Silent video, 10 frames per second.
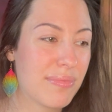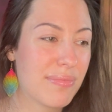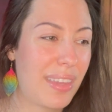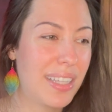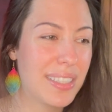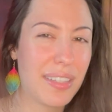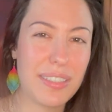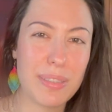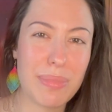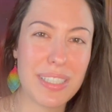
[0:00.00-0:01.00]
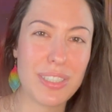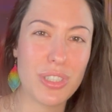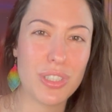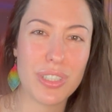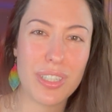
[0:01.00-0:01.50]
that's how these
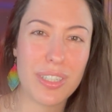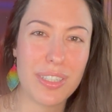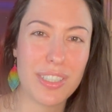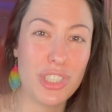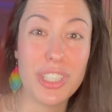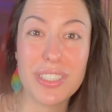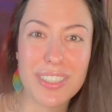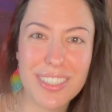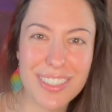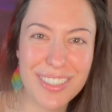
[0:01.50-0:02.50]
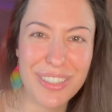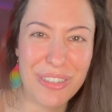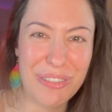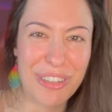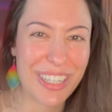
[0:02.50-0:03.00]
messages
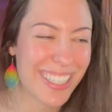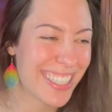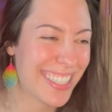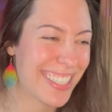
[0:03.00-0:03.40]
work.